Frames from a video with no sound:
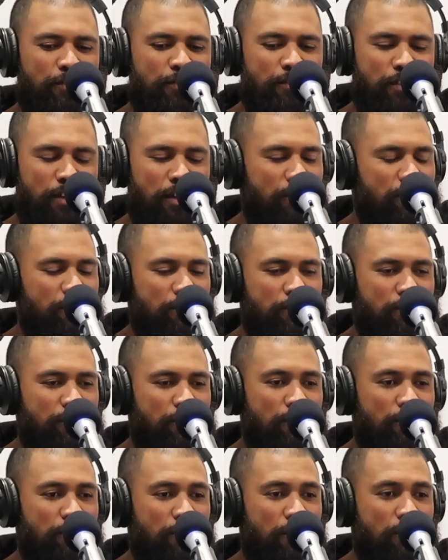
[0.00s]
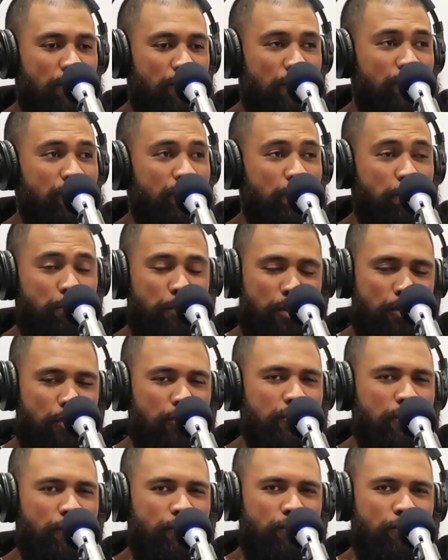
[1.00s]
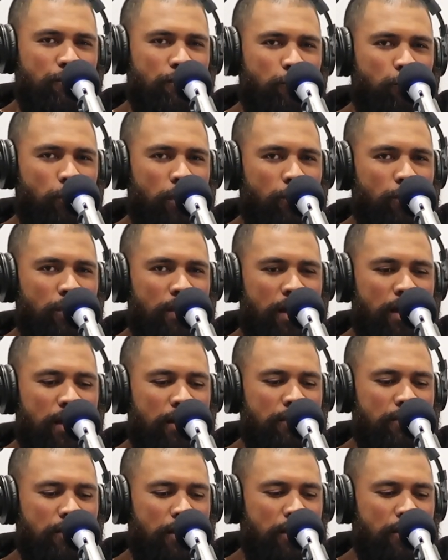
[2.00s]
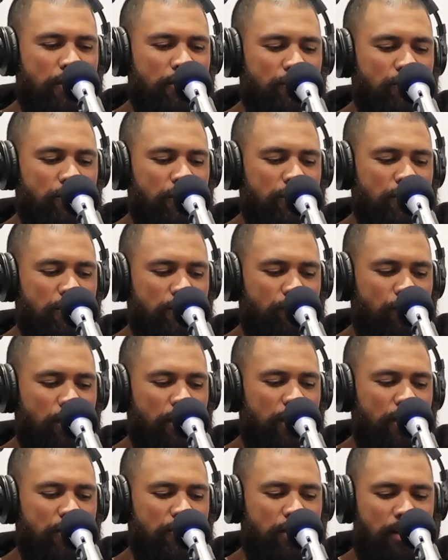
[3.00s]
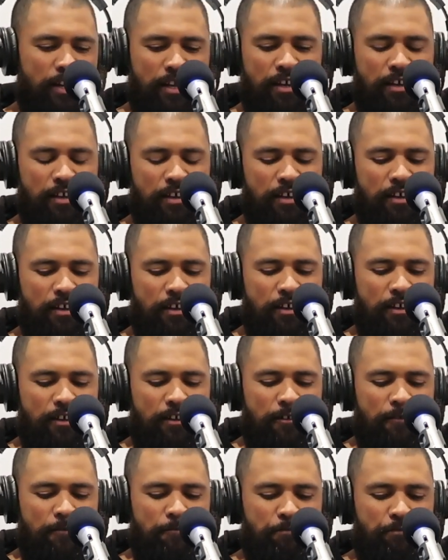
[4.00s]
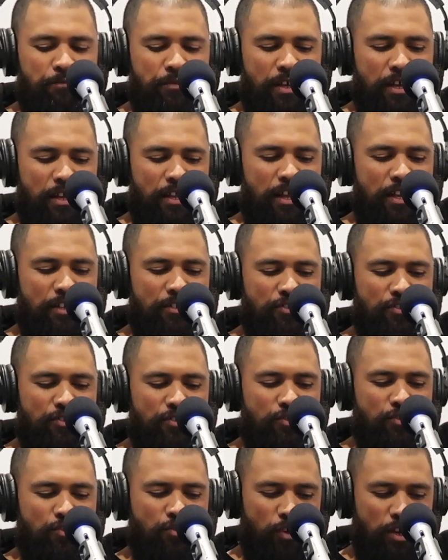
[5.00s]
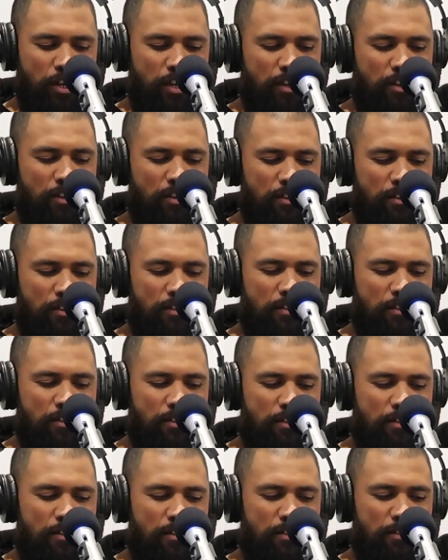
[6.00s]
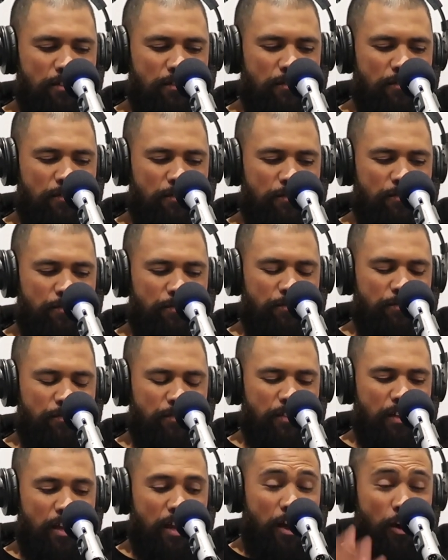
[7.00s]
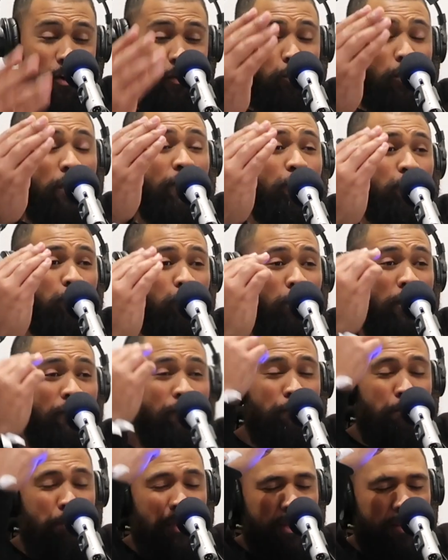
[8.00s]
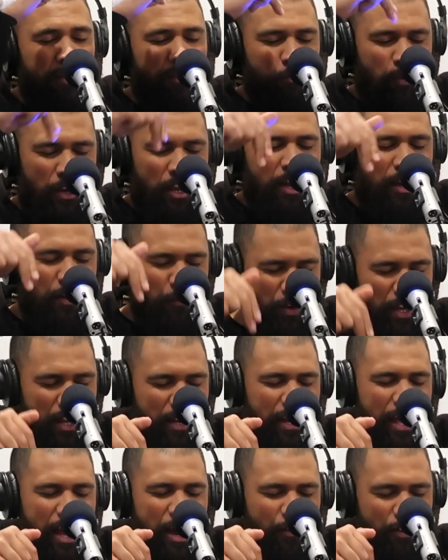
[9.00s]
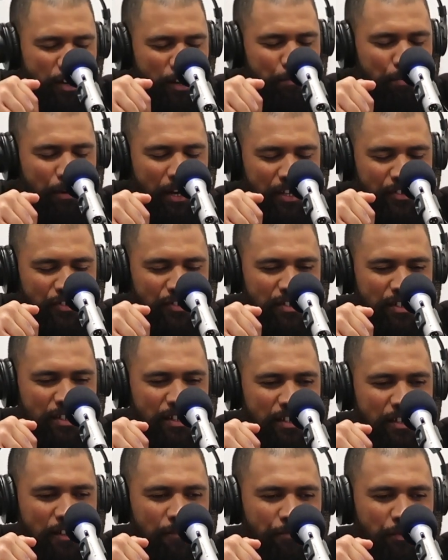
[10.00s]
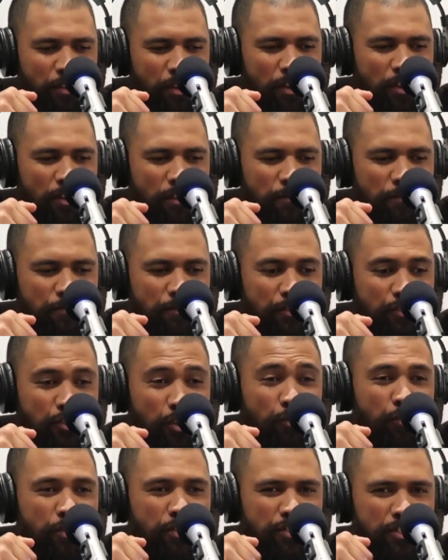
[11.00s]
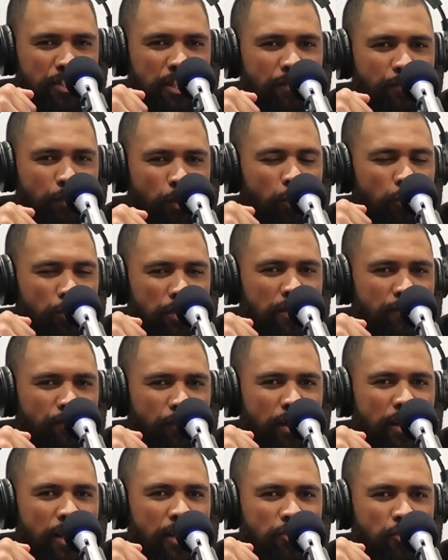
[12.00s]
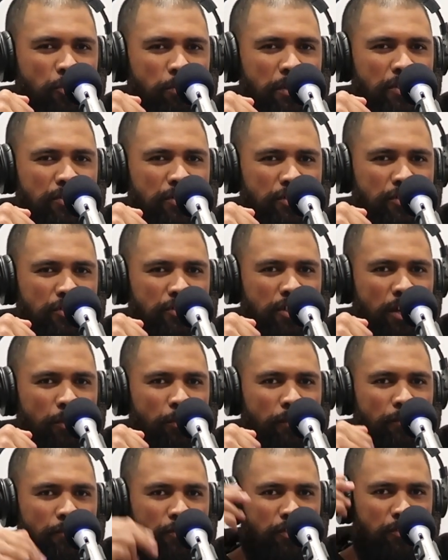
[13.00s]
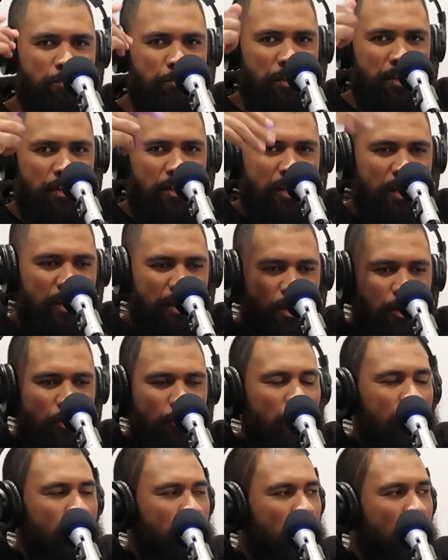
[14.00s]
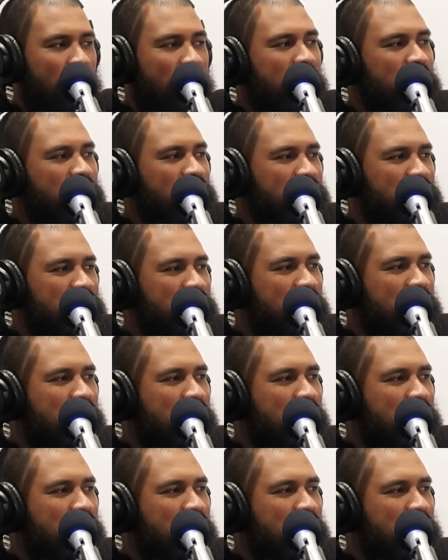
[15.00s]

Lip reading: yeah, this, because of where we are, like in the trenches financially, it has triggered. We are now in a place to receive all these financial messages that we've just been letting go over our heads,